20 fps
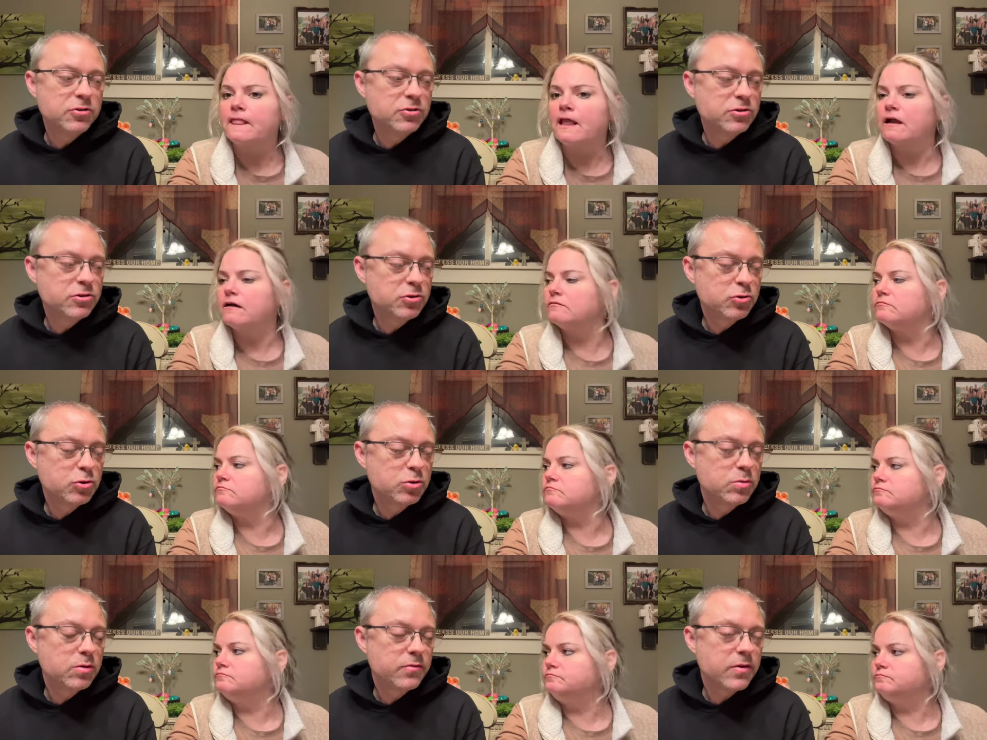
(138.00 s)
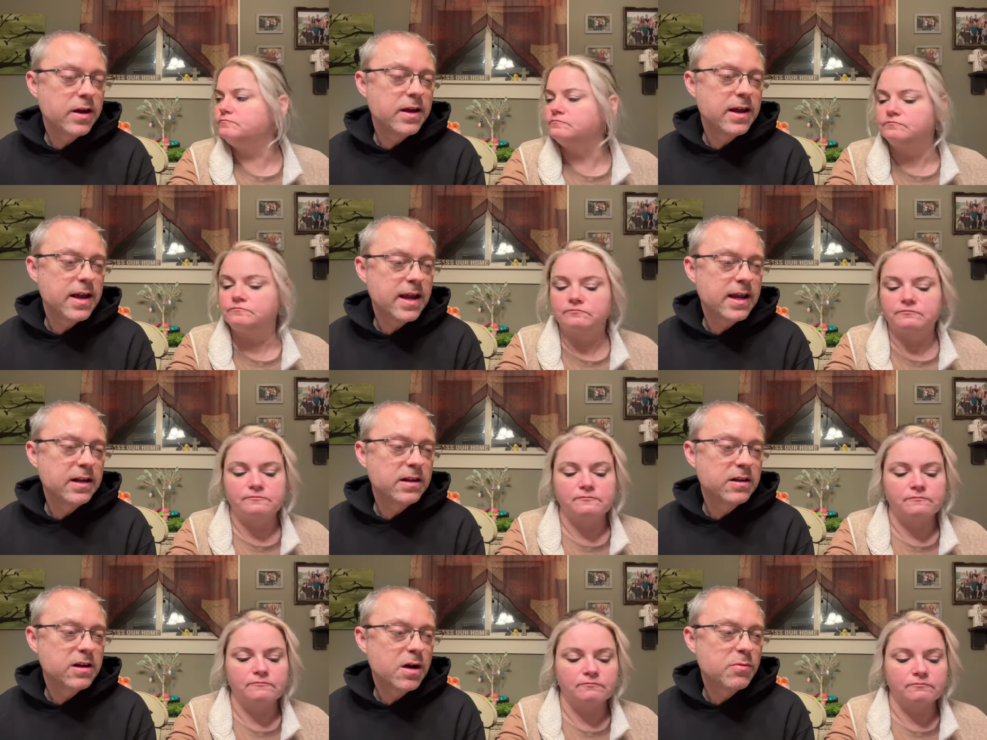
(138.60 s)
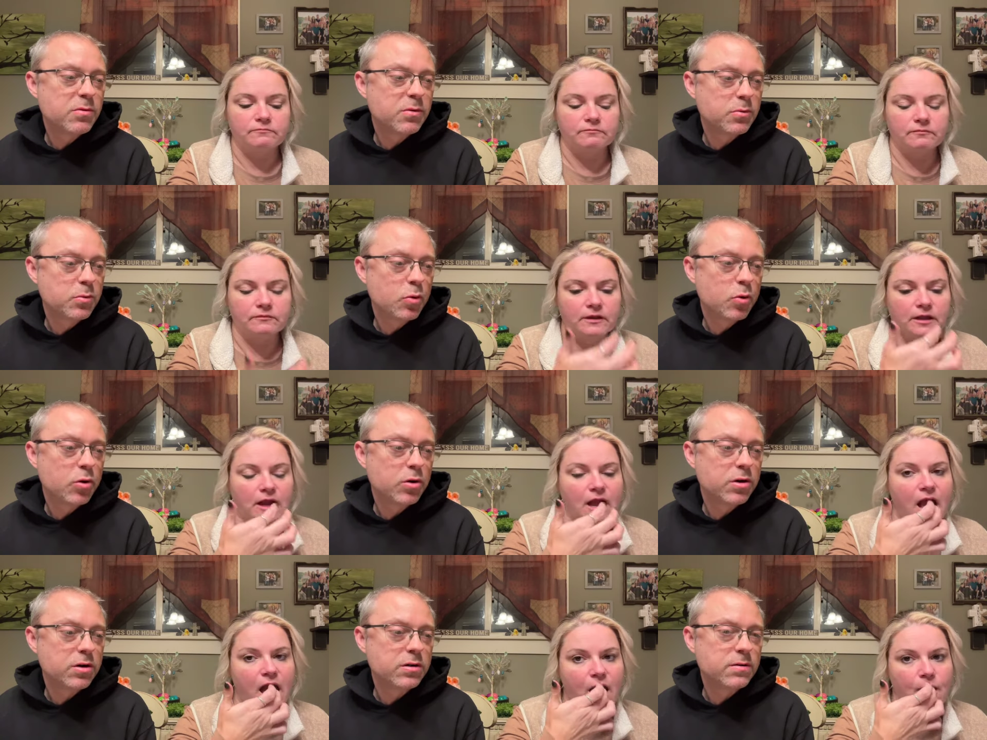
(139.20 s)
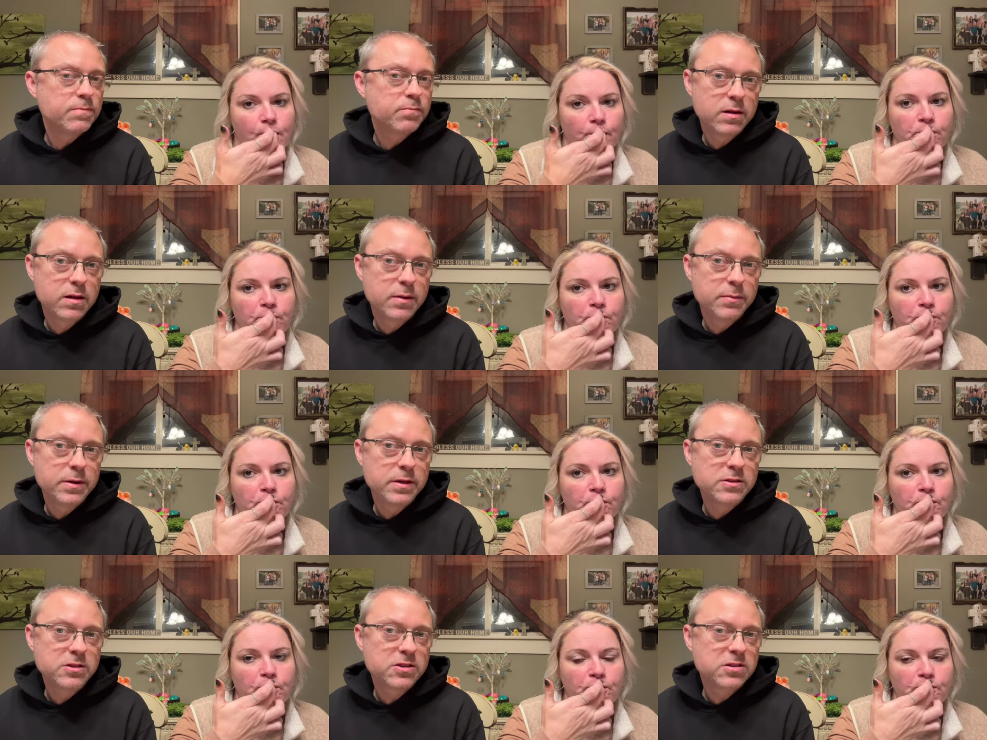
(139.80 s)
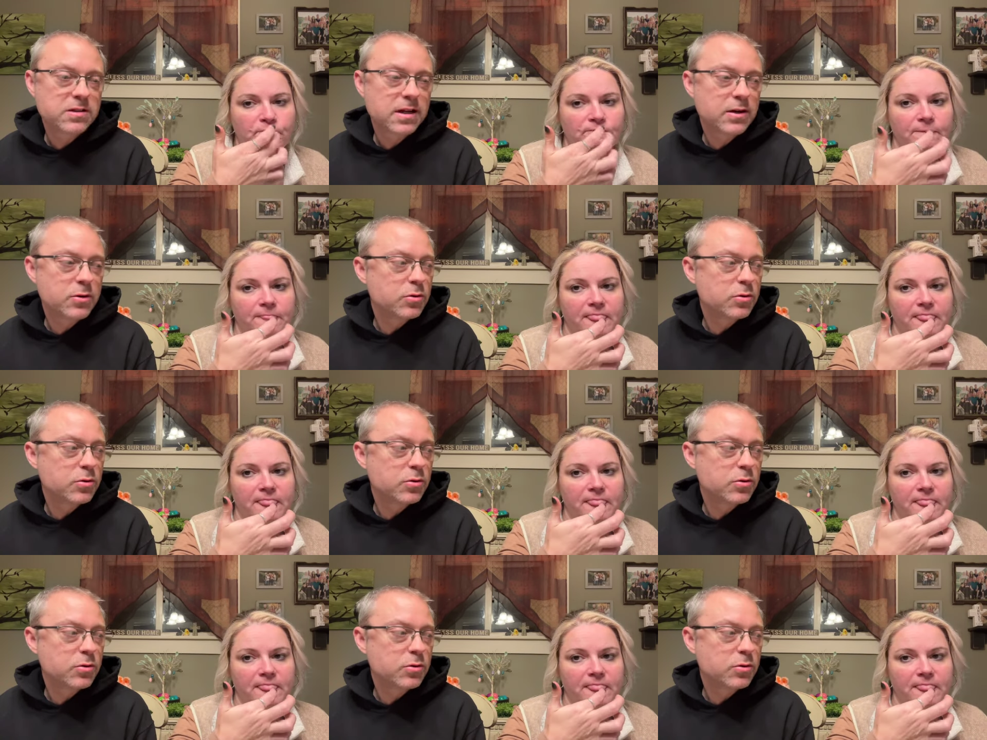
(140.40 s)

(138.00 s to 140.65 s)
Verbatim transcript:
Speaker 1: used to them if I ate a couple more. I mean, just like